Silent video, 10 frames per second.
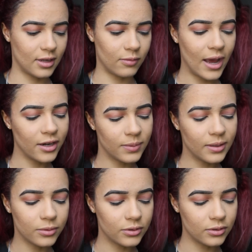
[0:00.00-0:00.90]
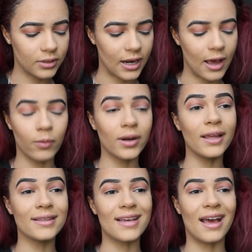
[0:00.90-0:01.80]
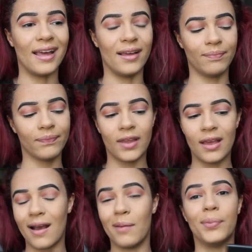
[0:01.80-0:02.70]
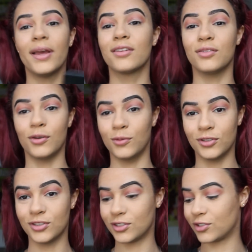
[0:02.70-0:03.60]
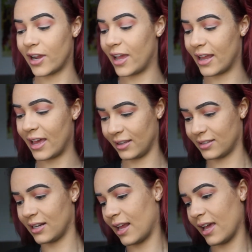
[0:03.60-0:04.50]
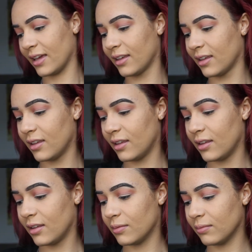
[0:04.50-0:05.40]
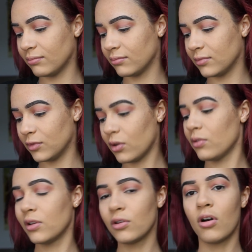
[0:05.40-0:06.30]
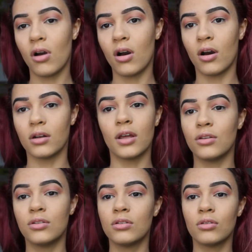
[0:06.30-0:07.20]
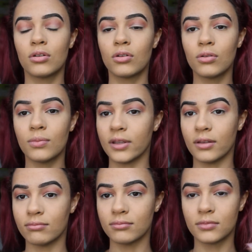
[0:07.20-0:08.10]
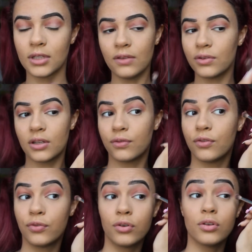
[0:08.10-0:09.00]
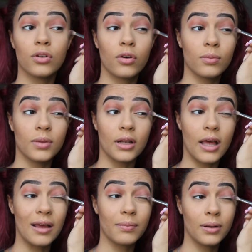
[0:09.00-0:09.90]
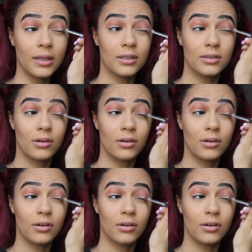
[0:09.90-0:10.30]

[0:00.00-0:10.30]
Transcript: do people do that? Like, when I die, I beg no one just try and act like, know in your heart that you did not know me. Even if you thought you know me, like, please